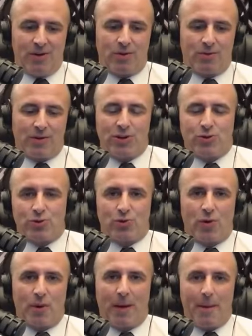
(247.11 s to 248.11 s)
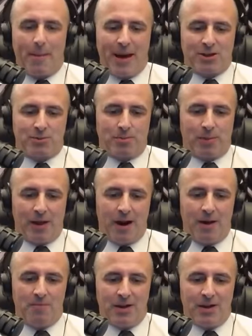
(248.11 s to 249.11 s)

A race was won by Max Blair.